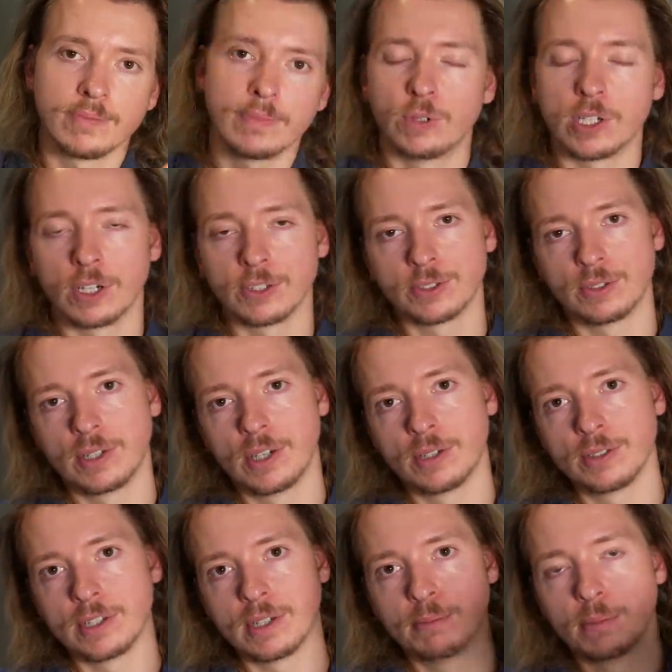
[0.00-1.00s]
We also
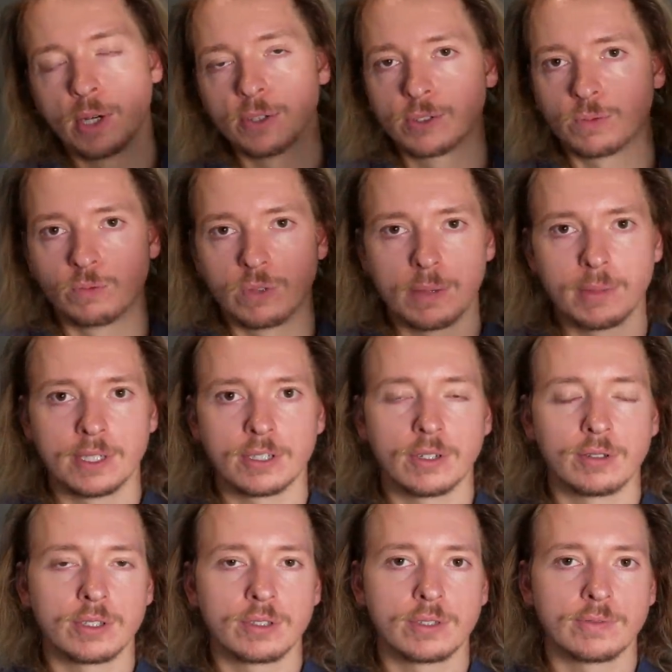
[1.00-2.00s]
know that most women
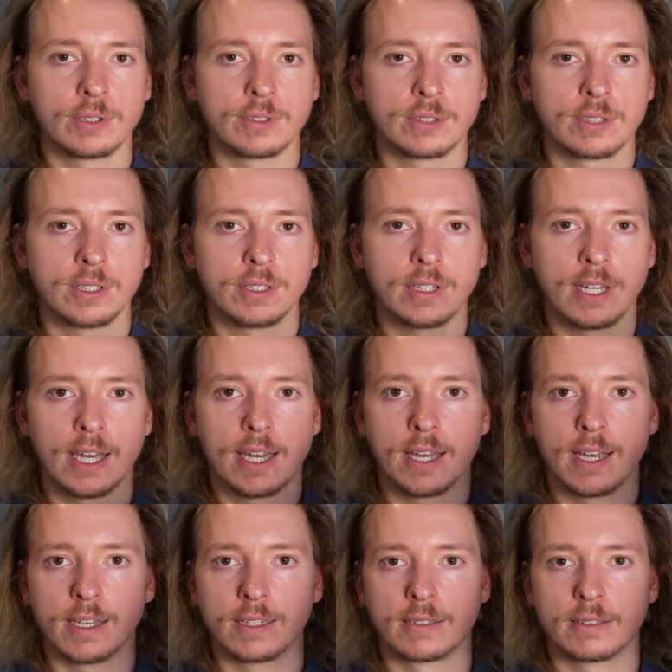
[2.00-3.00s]
go to university
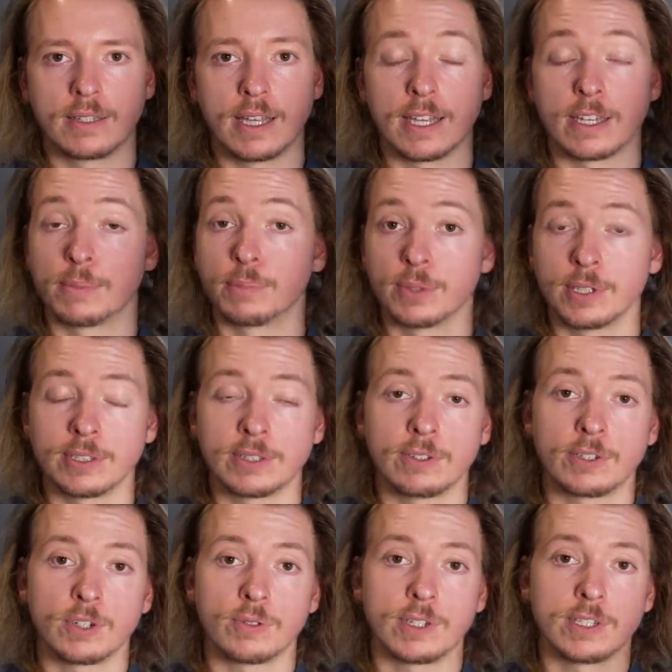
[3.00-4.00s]
and they complete
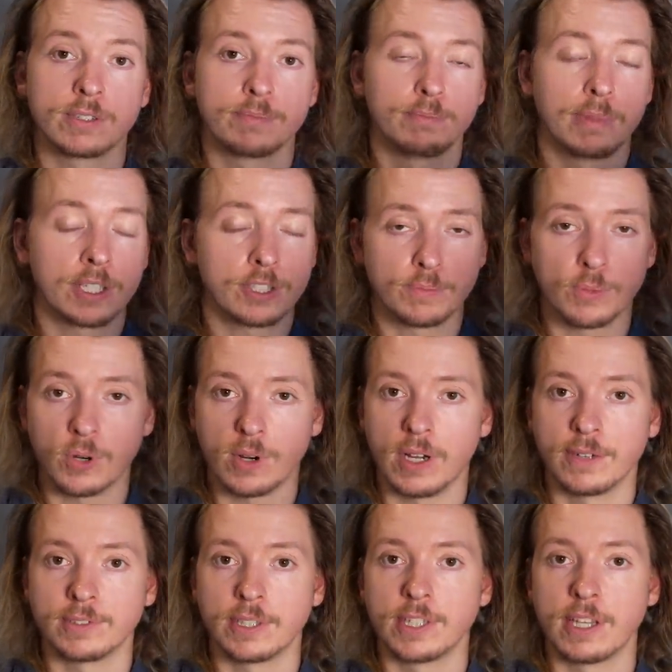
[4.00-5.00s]
their degrees much more
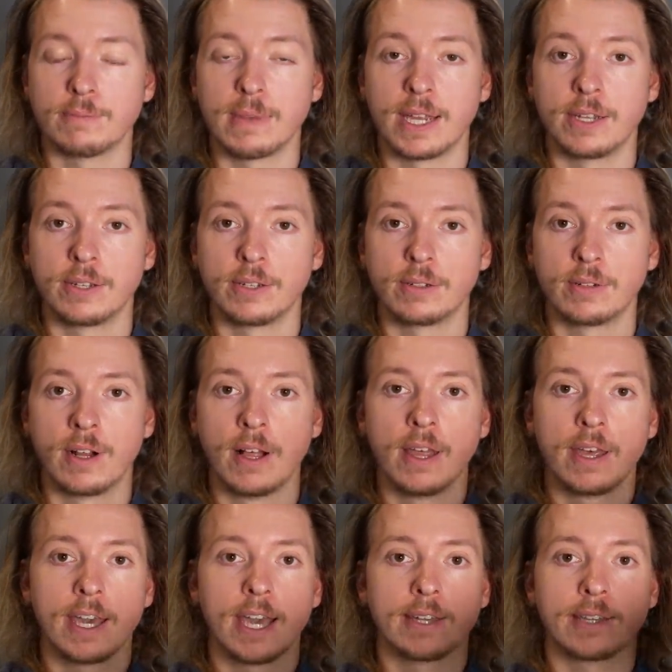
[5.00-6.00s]
often than men do.
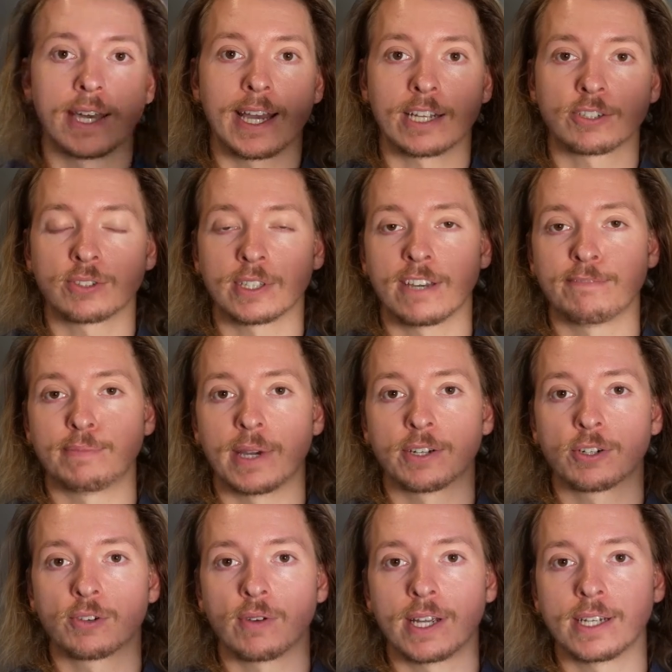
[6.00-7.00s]
And they actually have
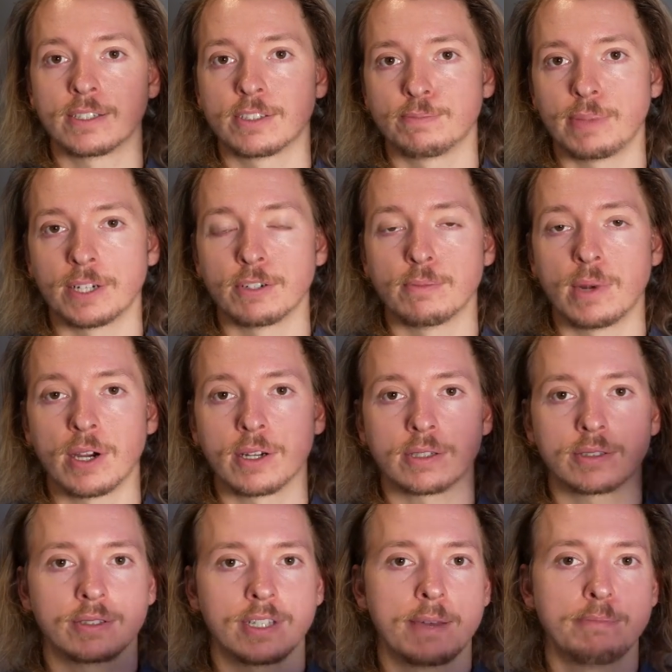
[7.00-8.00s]
better grades, better
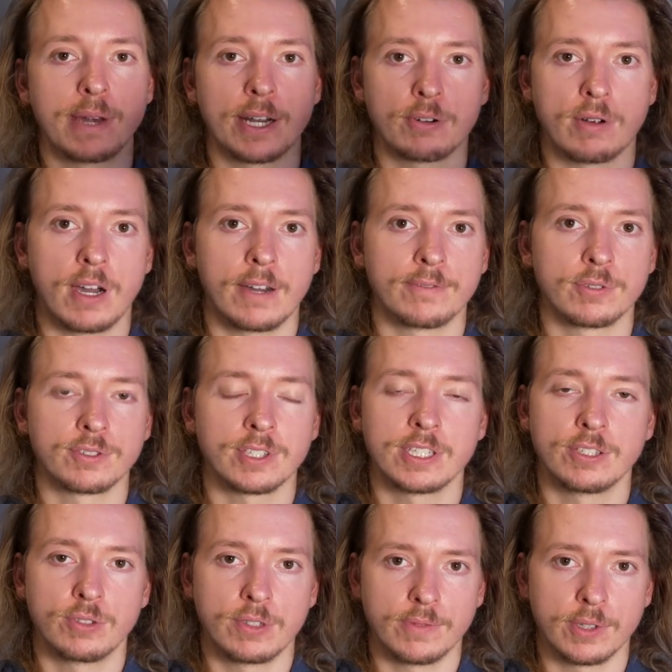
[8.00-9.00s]
marks, and better offers
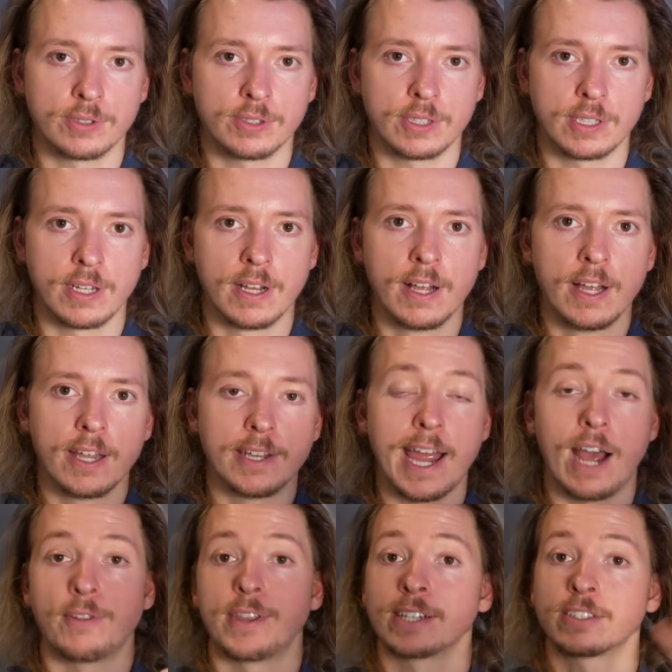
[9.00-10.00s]
in university.
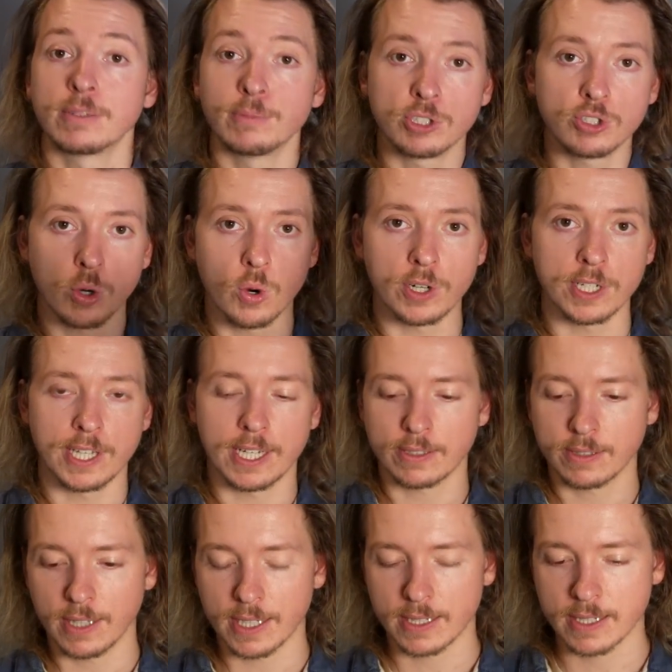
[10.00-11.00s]
Now, that's the majority.
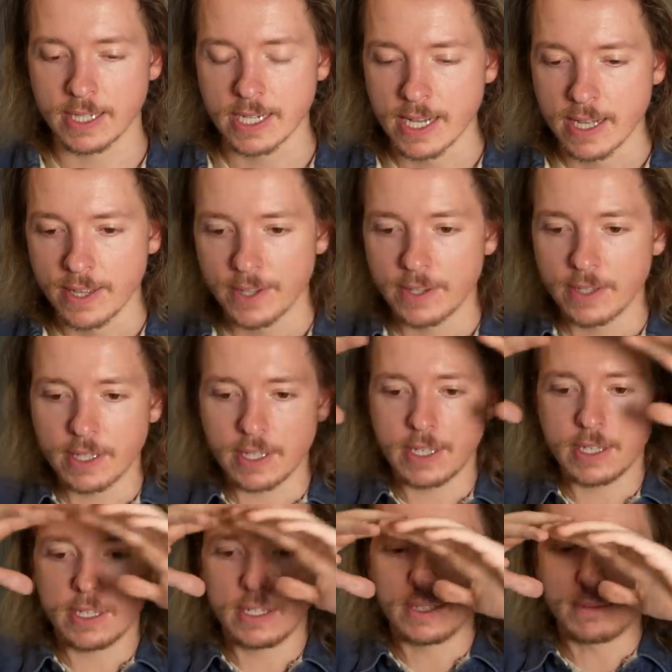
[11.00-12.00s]
That's like
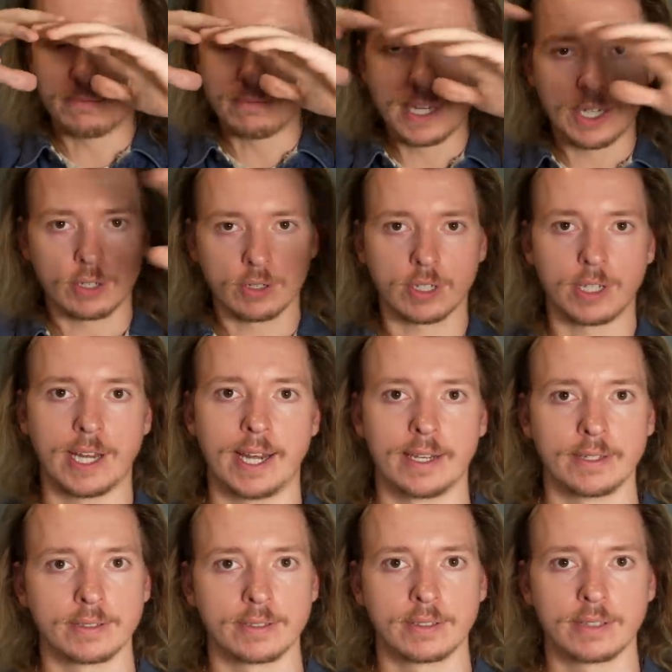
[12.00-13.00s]
the middle
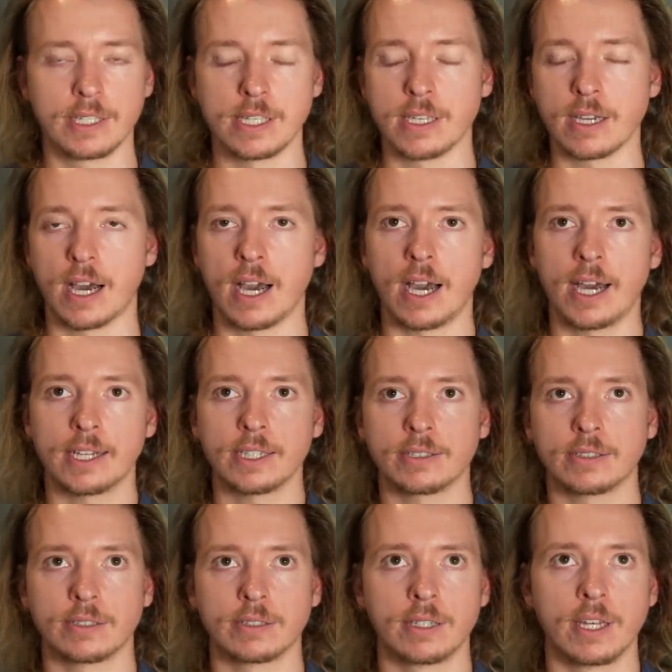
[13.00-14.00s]
class. The
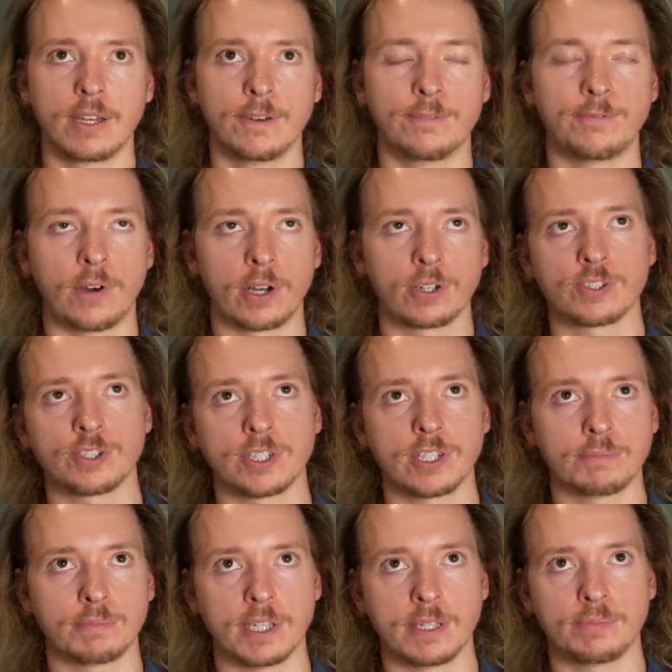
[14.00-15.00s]
highest
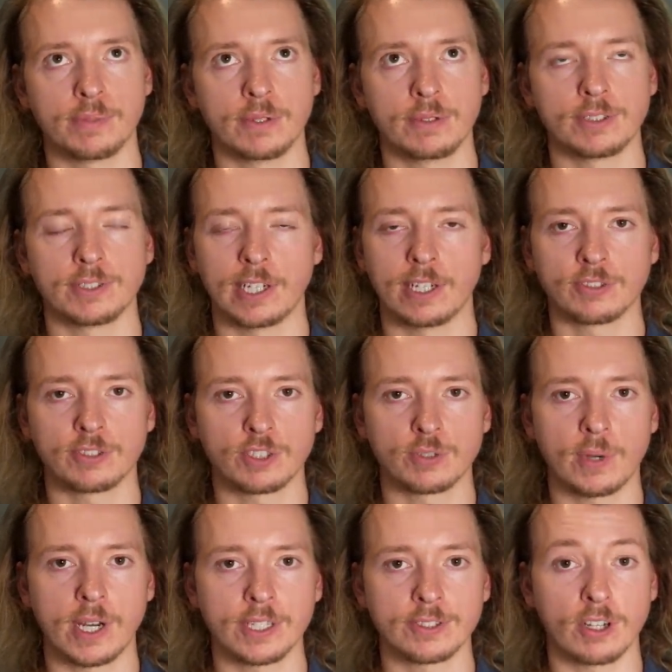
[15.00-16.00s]
functioning people,
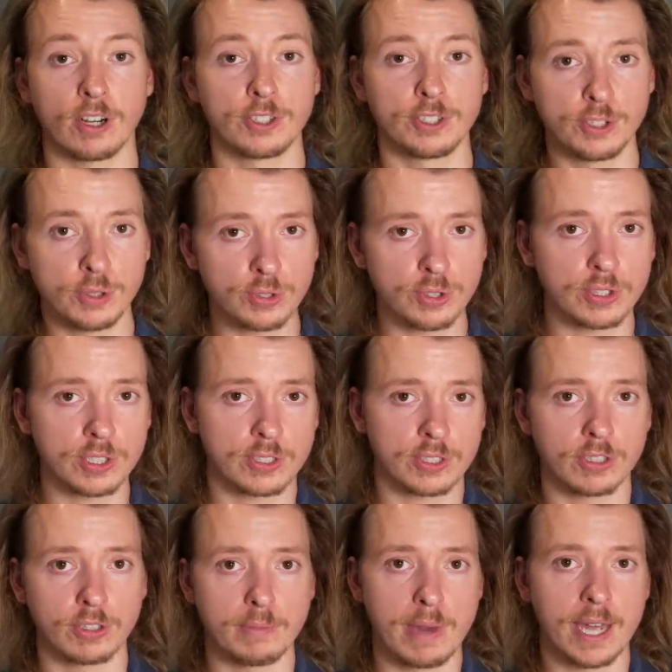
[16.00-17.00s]
intelligence wise, are usually
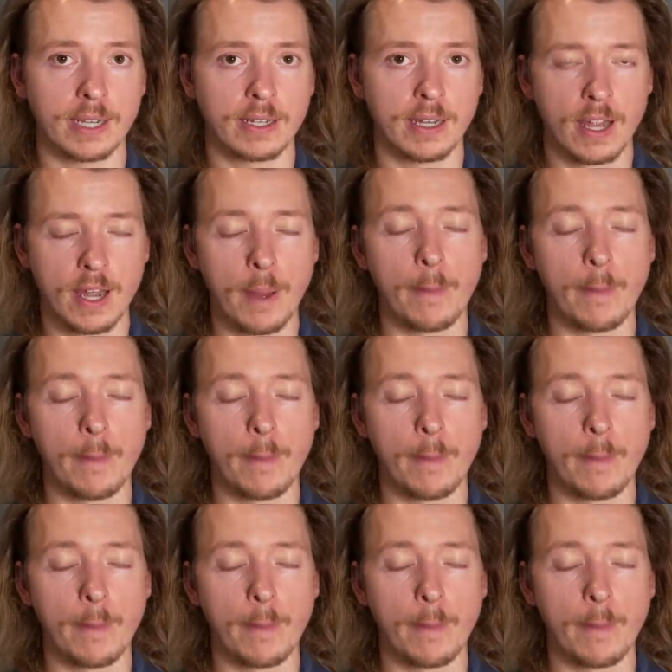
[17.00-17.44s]
still men.